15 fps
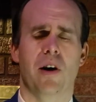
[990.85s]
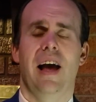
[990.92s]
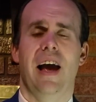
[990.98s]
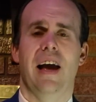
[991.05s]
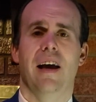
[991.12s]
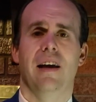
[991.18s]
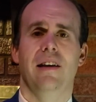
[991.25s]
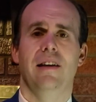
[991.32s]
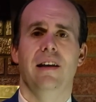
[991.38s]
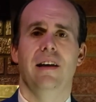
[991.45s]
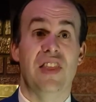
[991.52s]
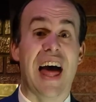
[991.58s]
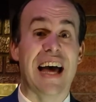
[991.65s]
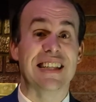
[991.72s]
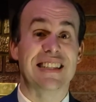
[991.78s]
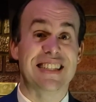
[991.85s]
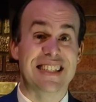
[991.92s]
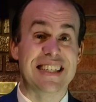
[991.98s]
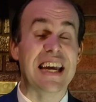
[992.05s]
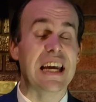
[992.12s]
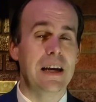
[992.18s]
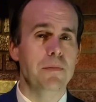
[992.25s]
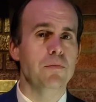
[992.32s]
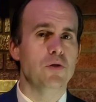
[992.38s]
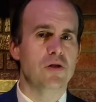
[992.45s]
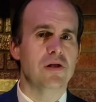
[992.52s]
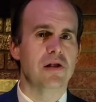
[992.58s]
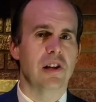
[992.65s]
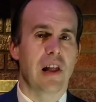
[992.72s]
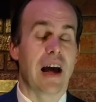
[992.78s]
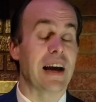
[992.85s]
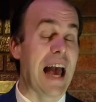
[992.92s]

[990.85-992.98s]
And that seems, like,